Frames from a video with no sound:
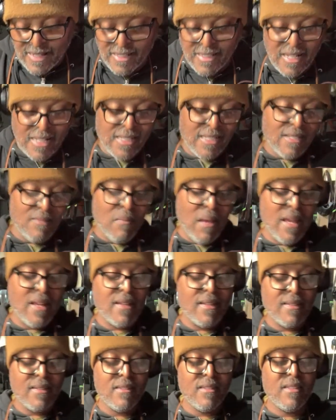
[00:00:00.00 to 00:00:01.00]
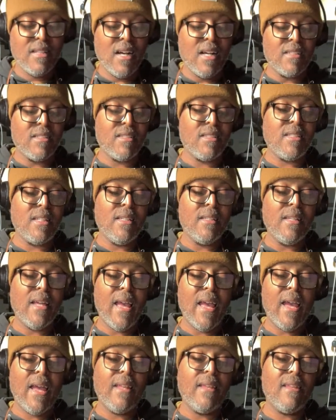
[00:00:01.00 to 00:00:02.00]
it doesn't make dust,
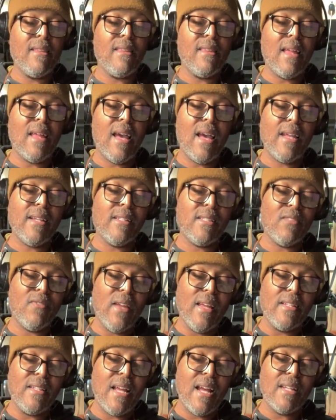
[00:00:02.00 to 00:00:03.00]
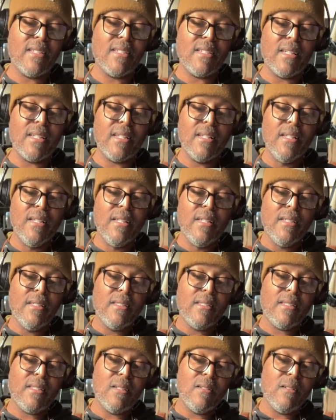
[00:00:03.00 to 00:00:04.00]
and that is fantastic.
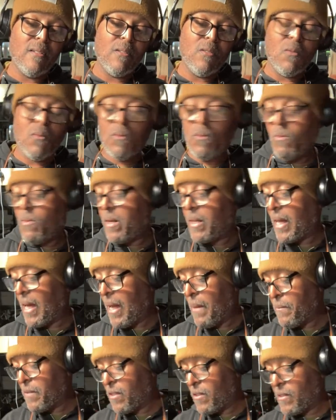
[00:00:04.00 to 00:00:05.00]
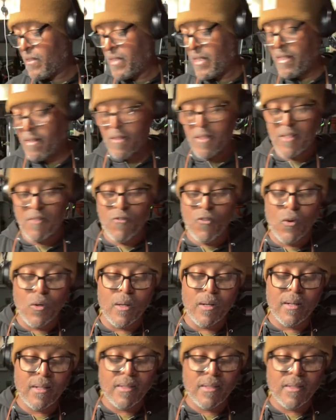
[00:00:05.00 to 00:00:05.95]
So what I'm going to use it for